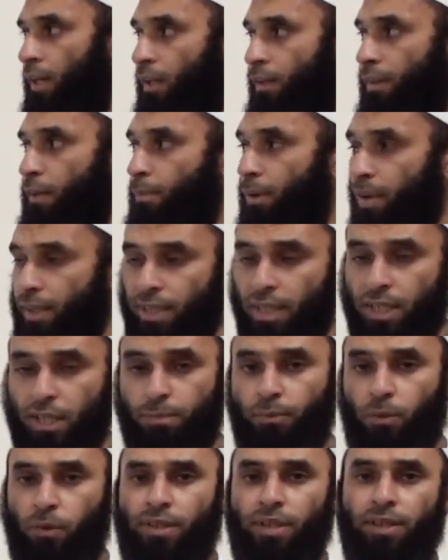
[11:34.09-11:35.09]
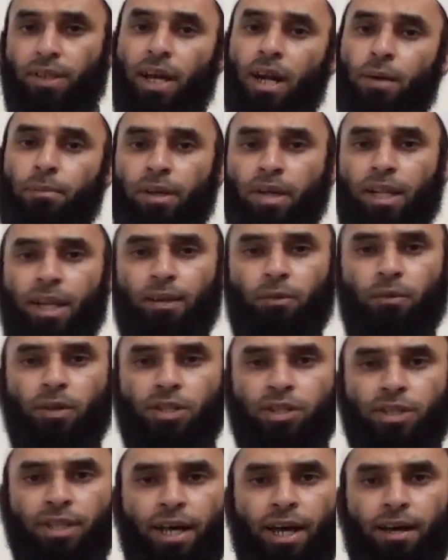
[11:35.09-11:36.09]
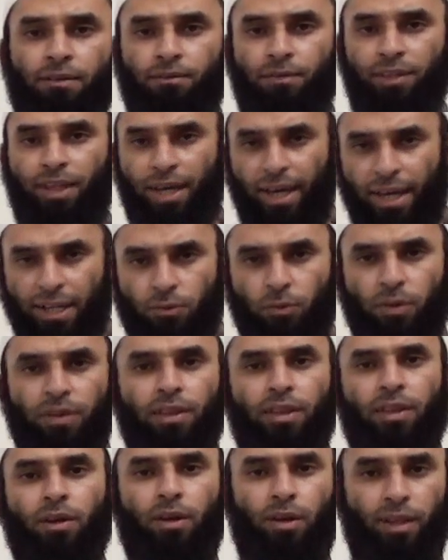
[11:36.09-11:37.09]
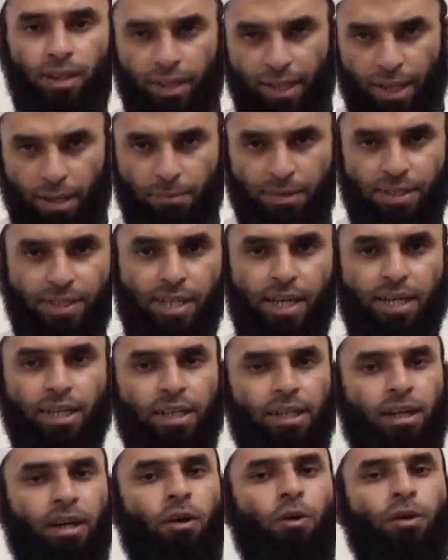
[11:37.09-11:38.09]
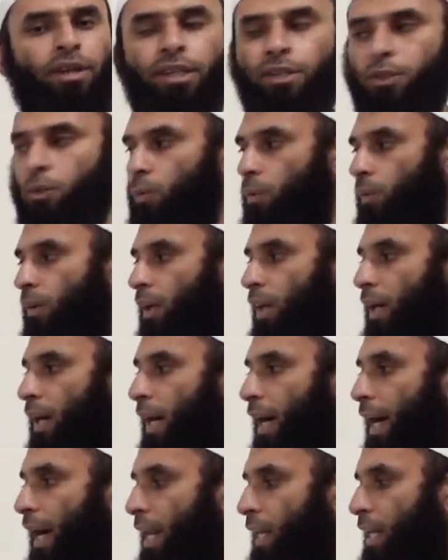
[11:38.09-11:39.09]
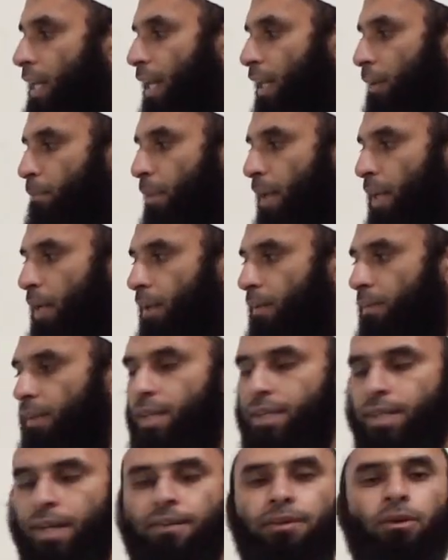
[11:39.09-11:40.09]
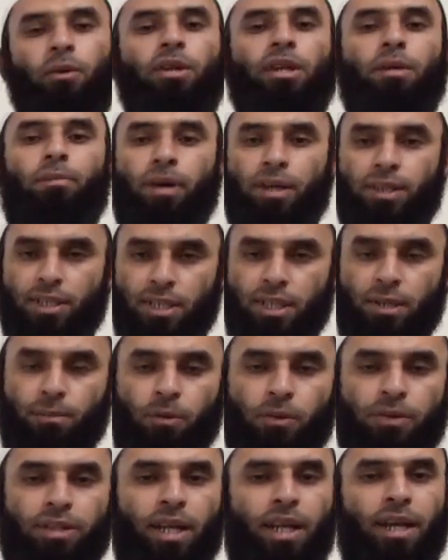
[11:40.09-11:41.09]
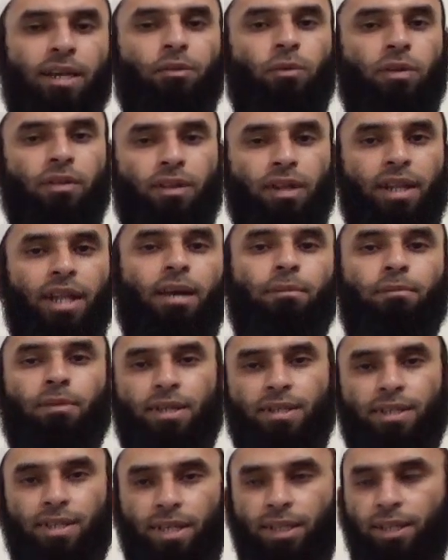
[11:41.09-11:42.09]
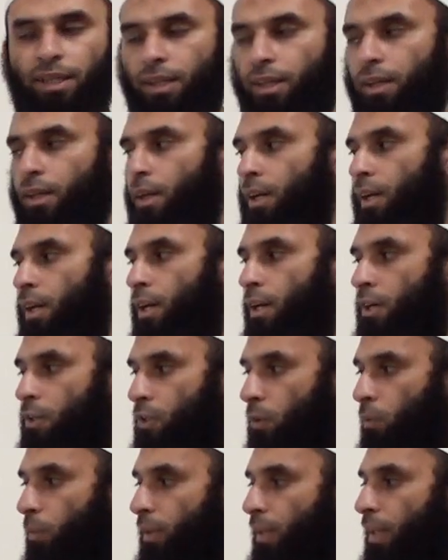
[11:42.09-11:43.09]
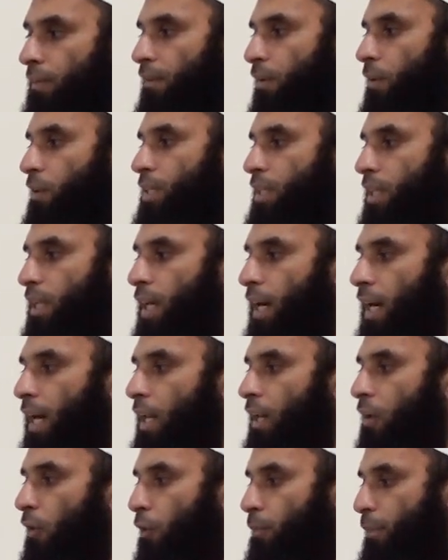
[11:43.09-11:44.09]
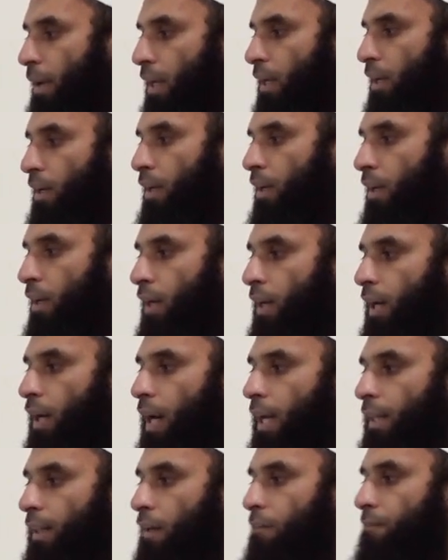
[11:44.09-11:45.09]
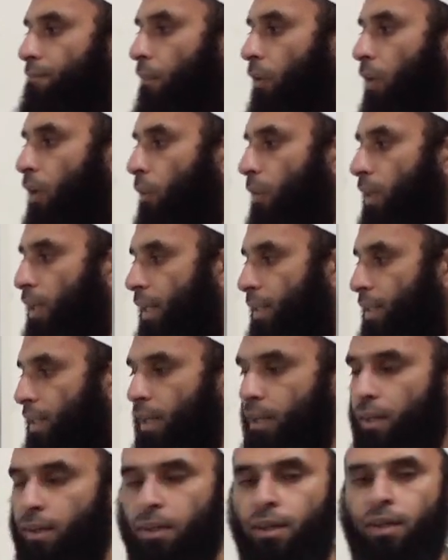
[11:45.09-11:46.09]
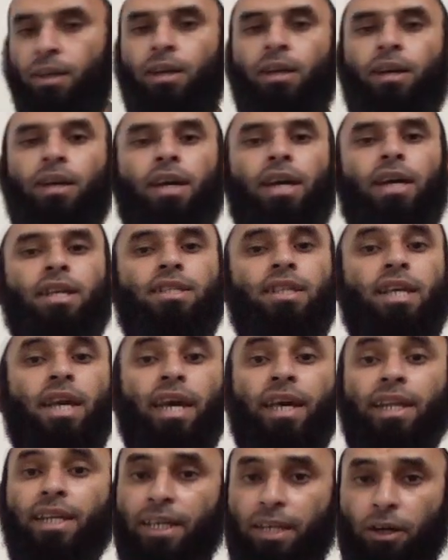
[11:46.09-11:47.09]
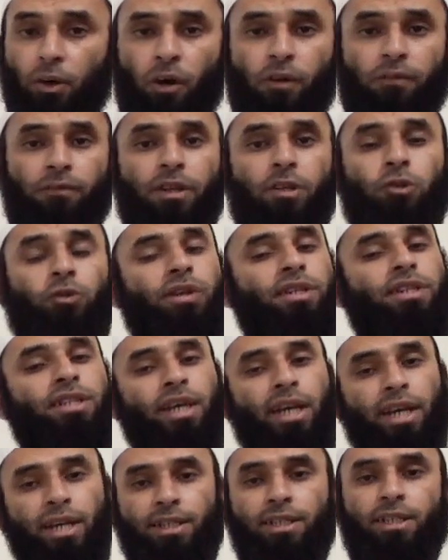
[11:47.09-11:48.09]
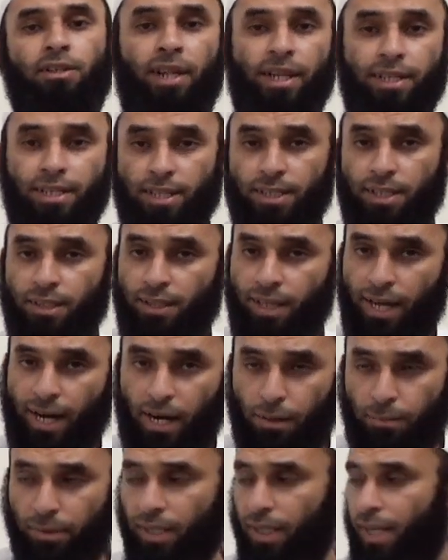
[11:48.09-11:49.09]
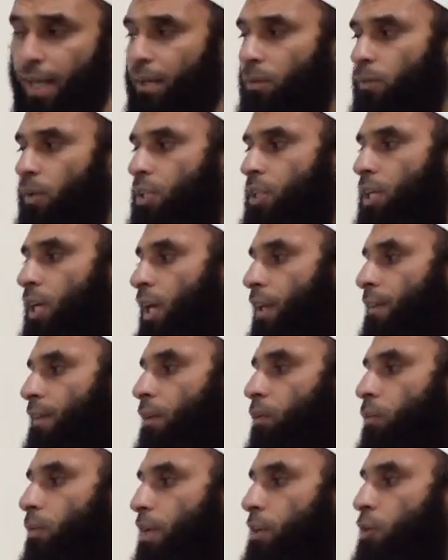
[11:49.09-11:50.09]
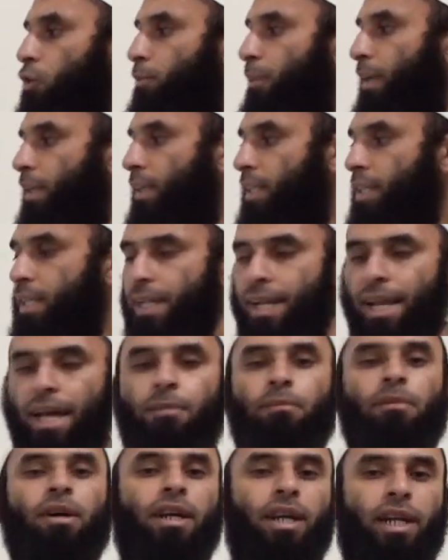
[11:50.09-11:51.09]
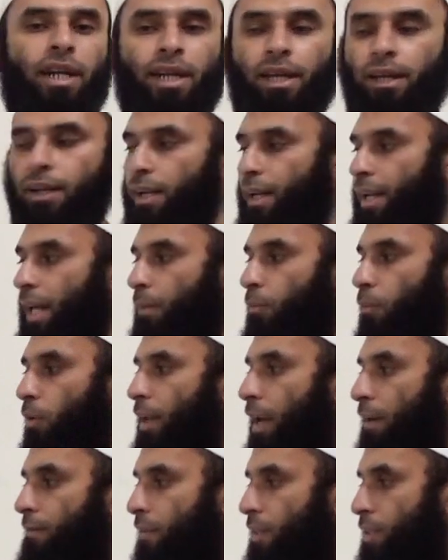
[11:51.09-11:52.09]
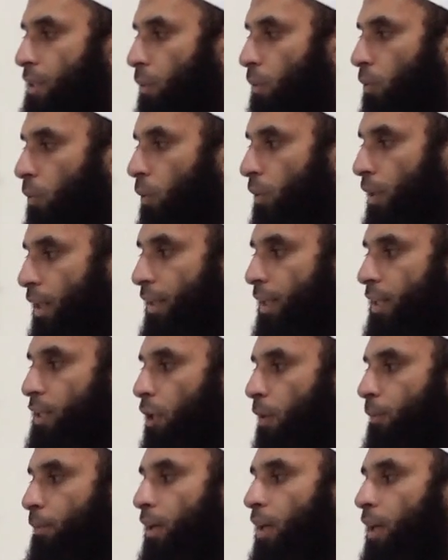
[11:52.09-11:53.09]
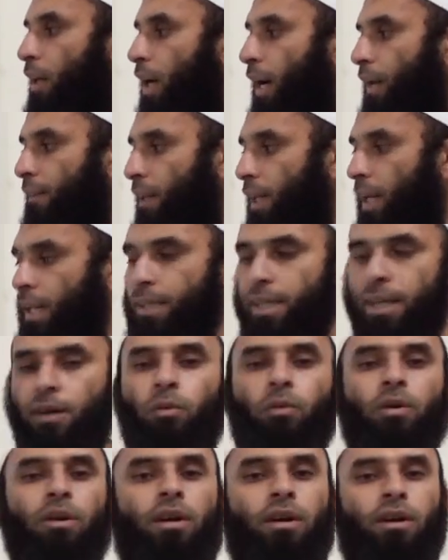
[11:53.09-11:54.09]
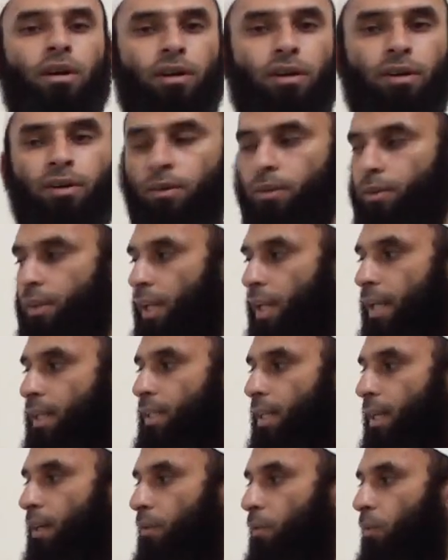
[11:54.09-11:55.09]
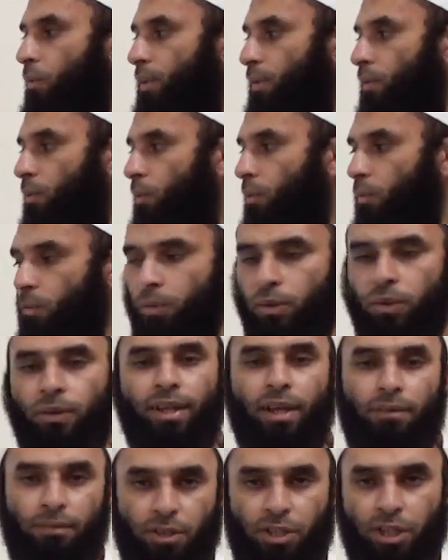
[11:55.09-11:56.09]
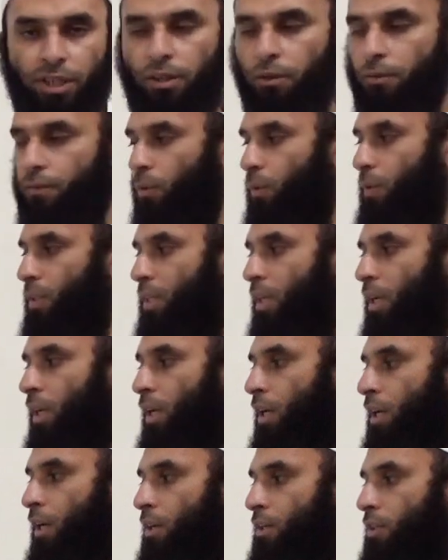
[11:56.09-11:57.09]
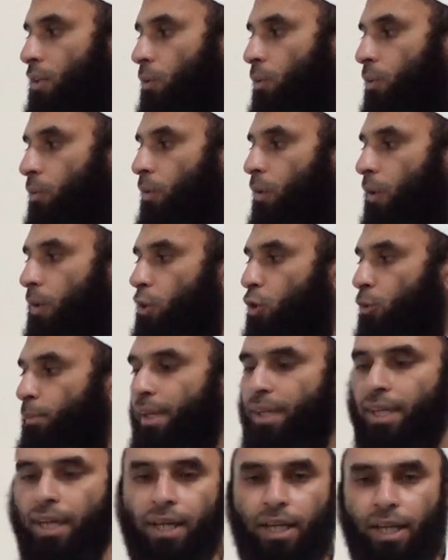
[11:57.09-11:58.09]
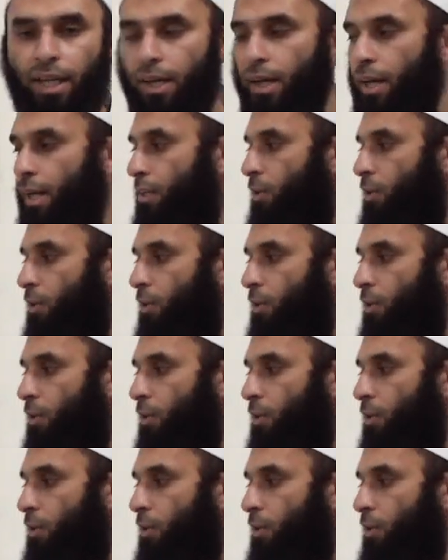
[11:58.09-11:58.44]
The participles in the Arabic language that have that ends with Laam al-Saakinah are only two, hal and bal. These are the only participles that end with Laam al-Saakinah. So whenever you see hal or bal, and the following letter is any of the twenty-eight letters in the Arabic language, then we're going to make this Laam clear. Laam will have a sukoon at the top, and the letter, uh, the letter would would not have a shadda, of course. So we're going to make it clear.